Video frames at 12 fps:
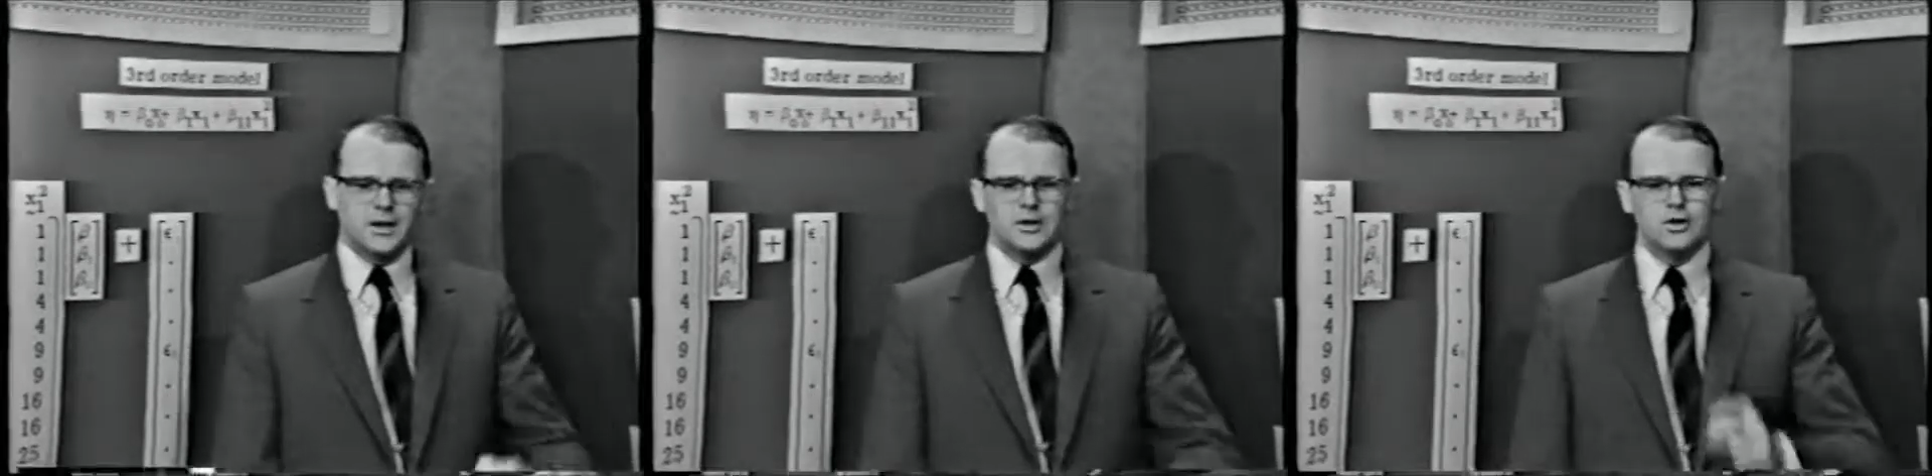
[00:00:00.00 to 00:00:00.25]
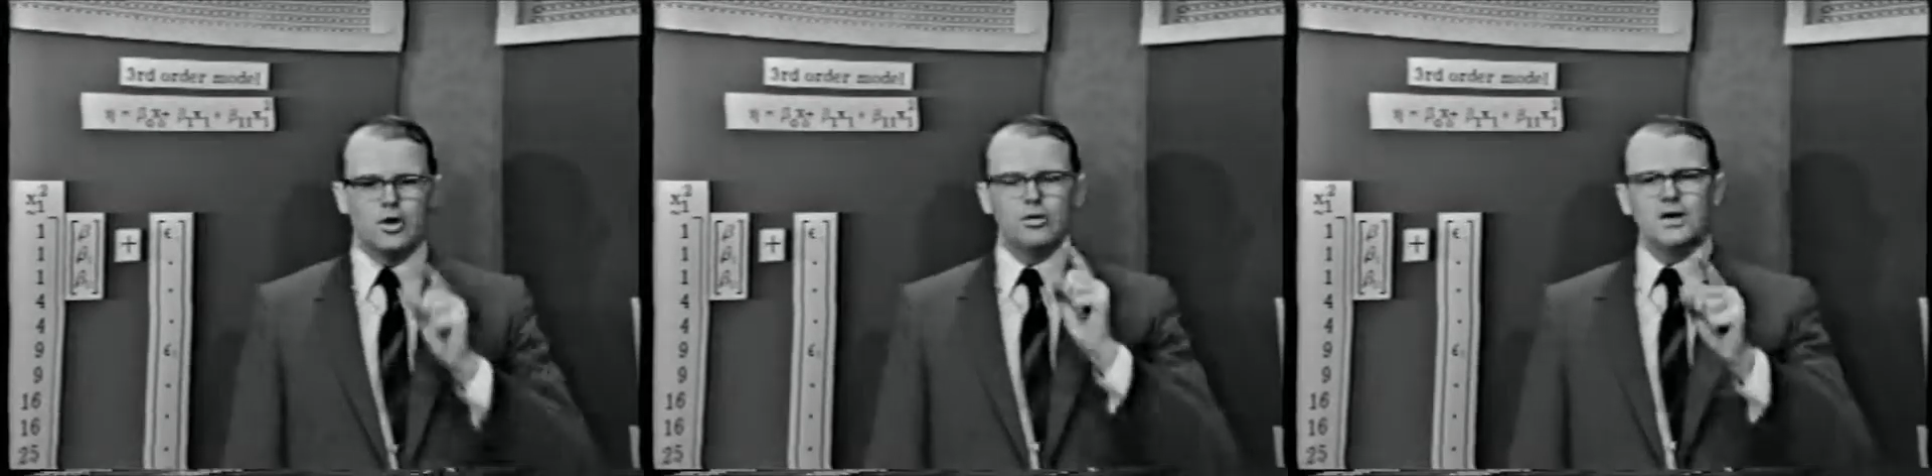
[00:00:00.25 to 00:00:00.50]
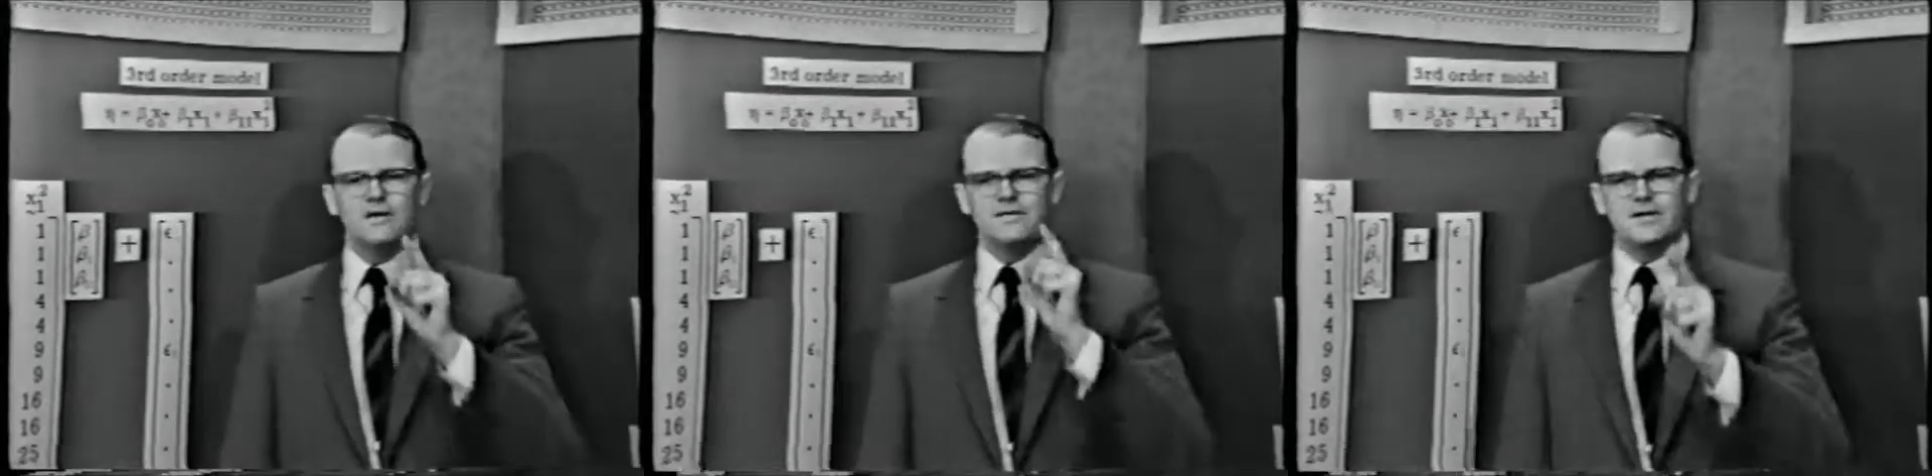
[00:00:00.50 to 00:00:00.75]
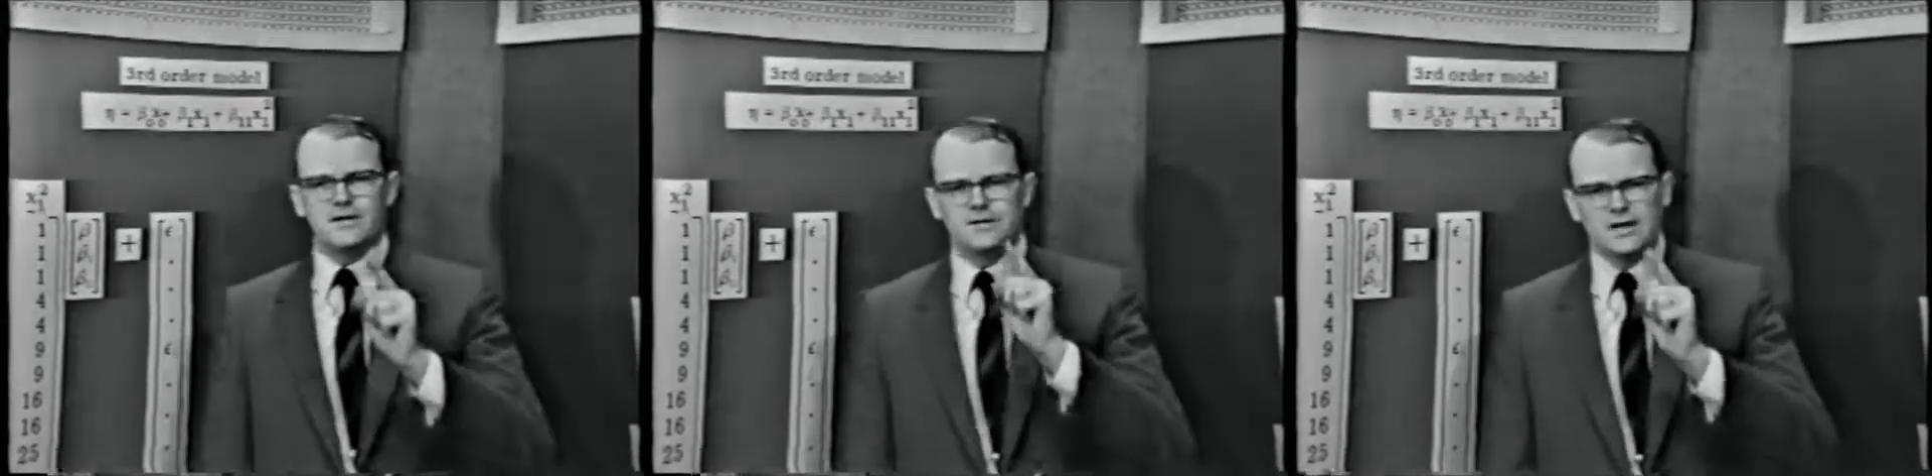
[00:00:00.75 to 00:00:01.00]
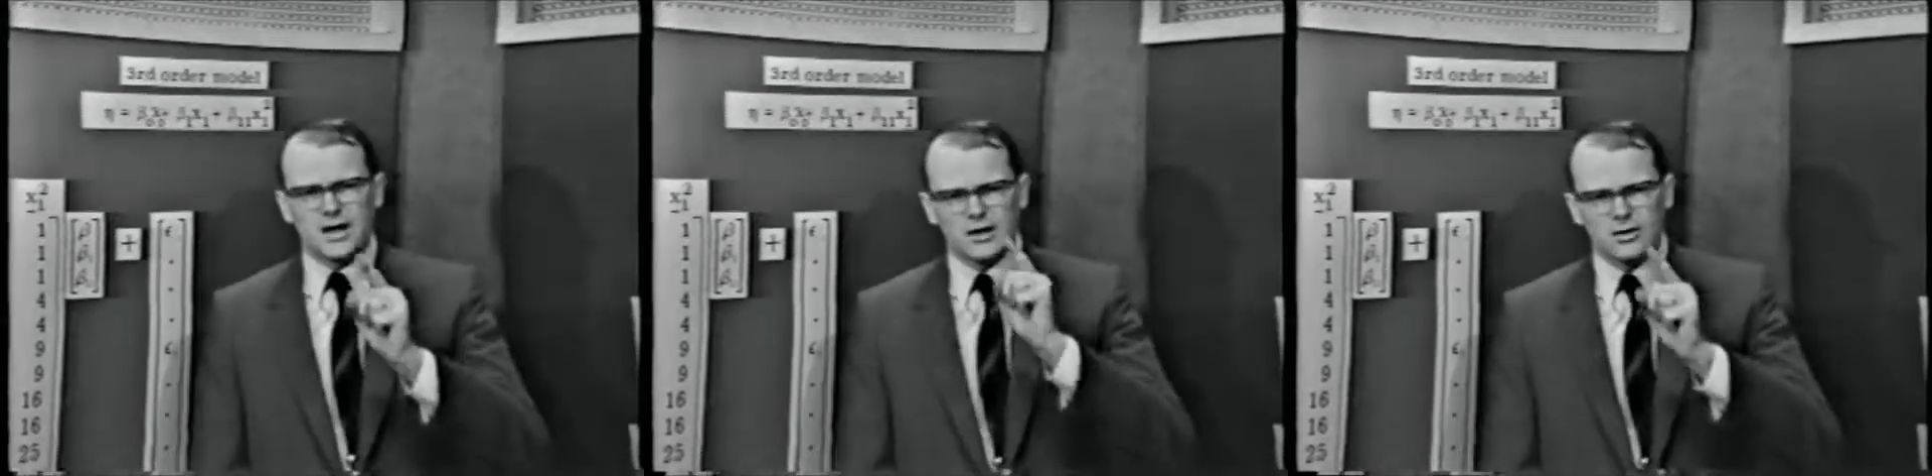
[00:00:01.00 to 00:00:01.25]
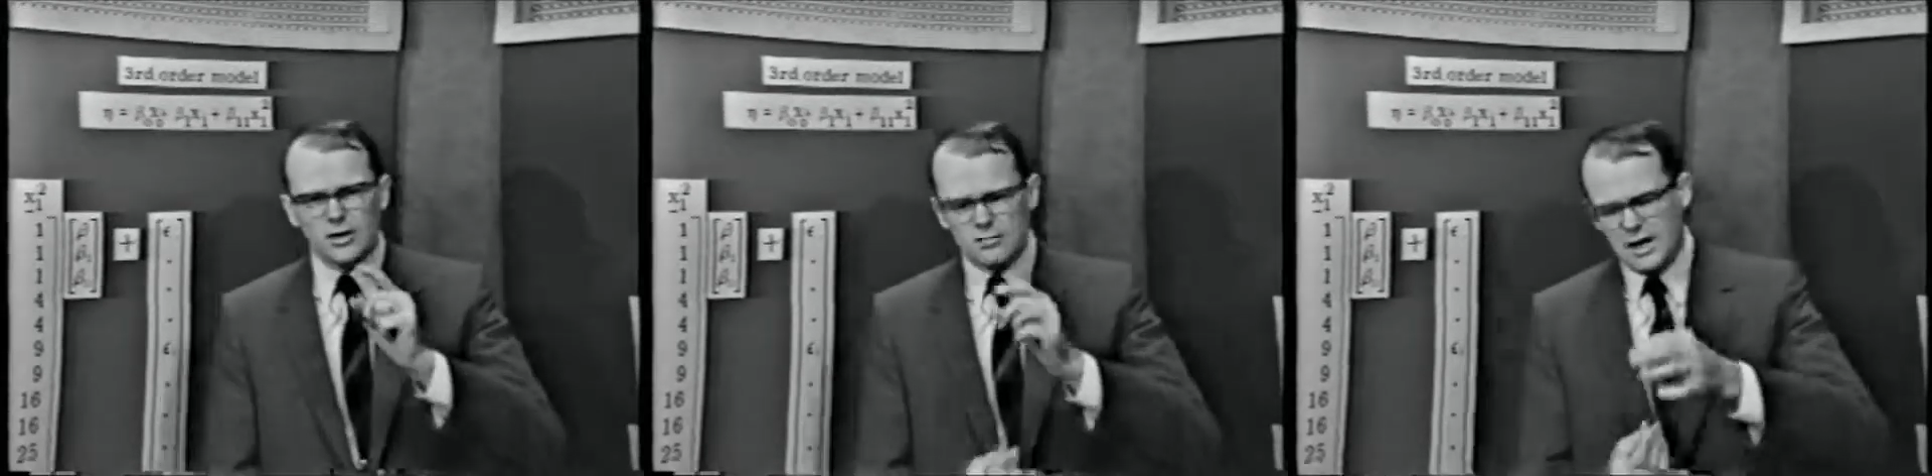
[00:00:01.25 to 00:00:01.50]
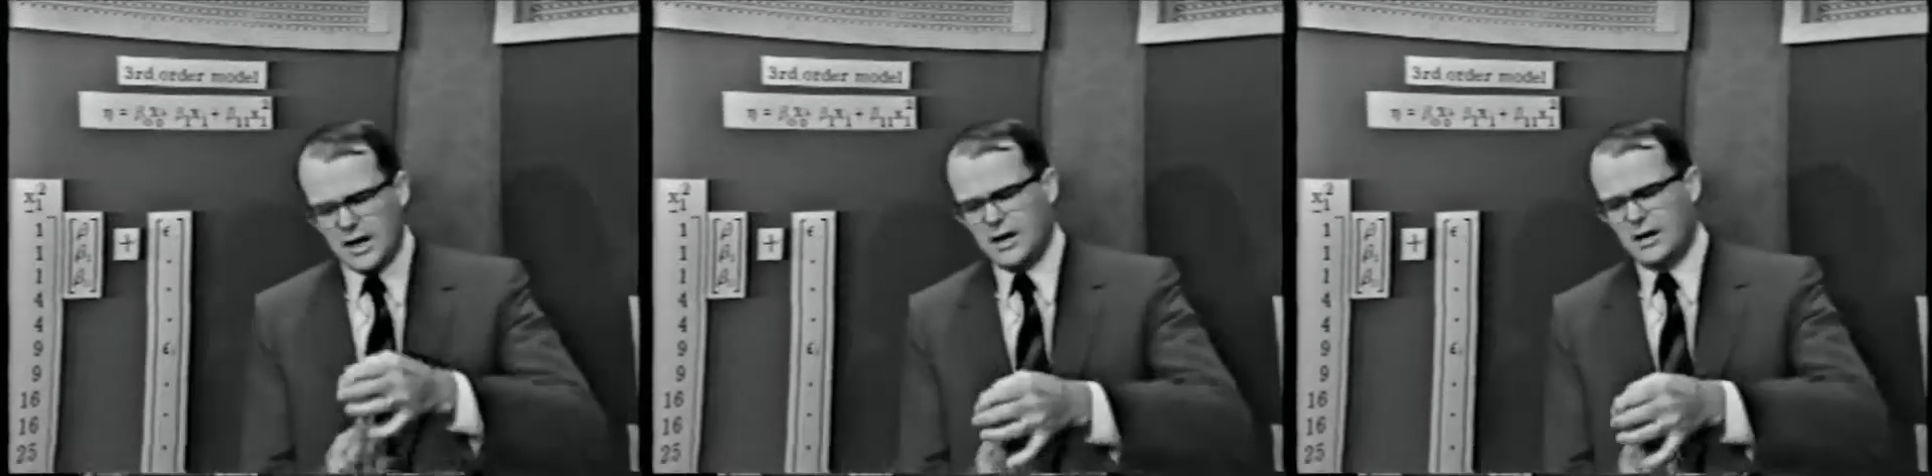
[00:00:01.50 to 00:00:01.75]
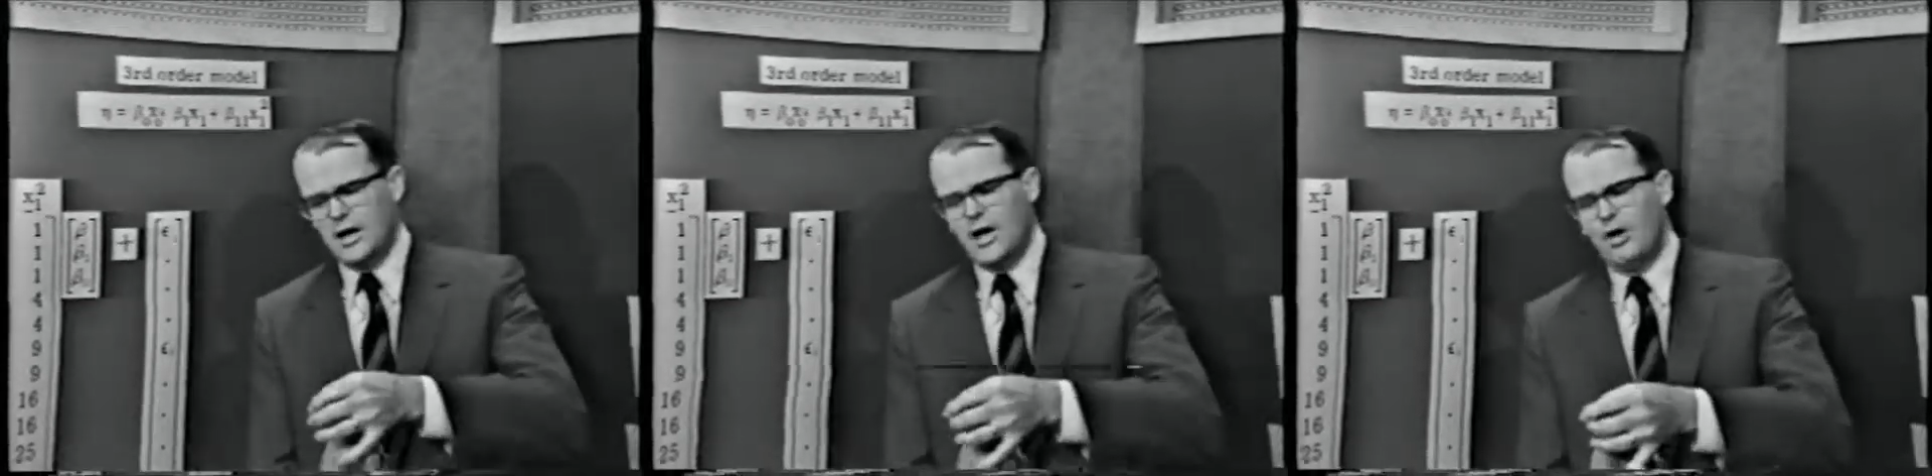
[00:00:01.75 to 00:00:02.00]
You only fit a second order
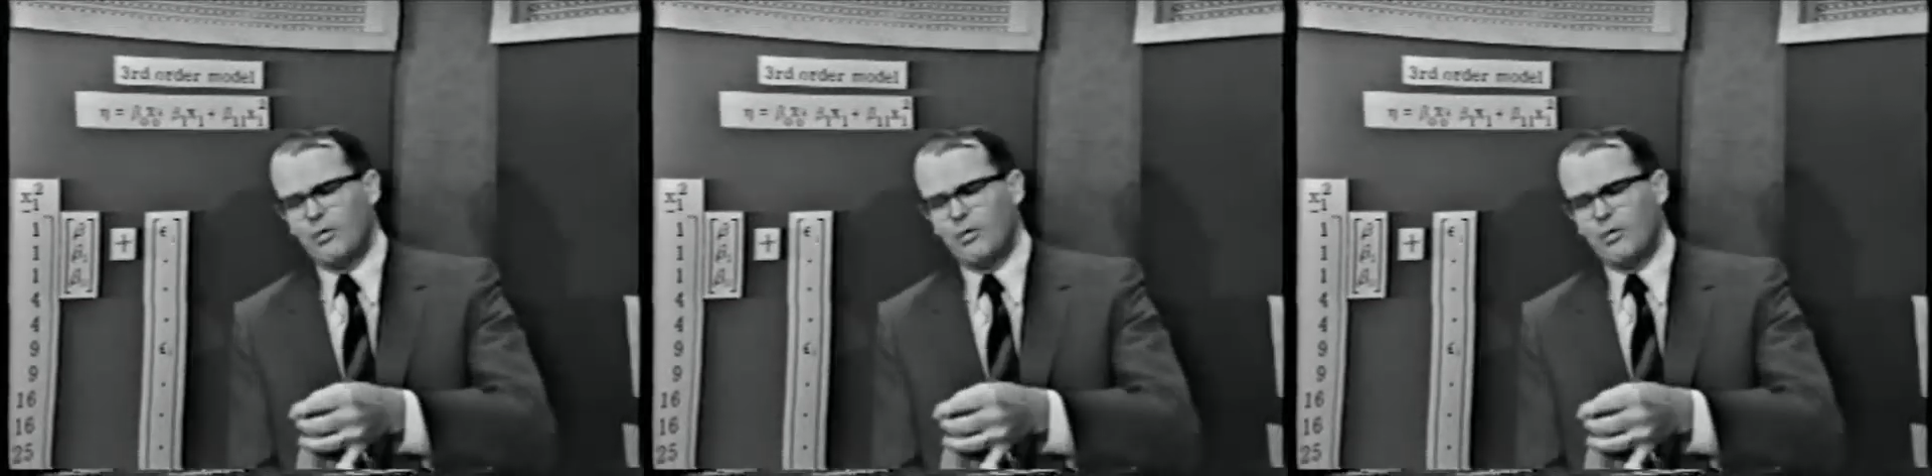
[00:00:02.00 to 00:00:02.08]
model